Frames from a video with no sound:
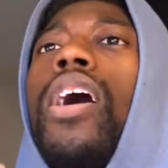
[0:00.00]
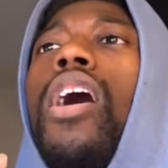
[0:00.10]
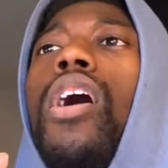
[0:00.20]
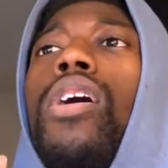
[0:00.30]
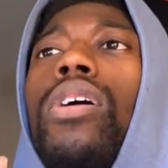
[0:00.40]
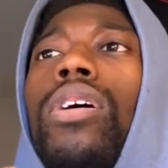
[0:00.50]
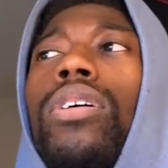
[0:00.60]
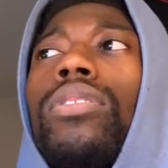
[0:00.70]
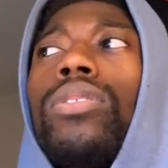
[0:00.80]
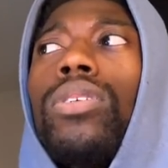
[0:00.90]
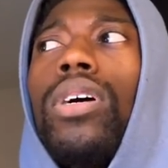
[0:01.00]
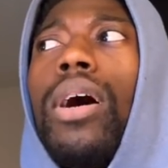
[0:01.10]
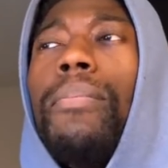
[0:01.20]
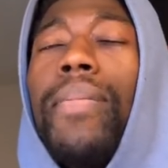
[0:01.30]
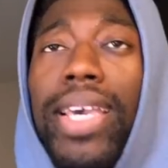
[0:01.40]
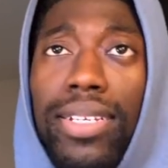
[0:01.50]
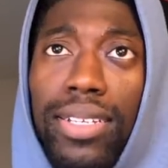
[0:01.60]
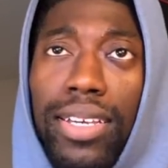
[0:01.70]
are amazing,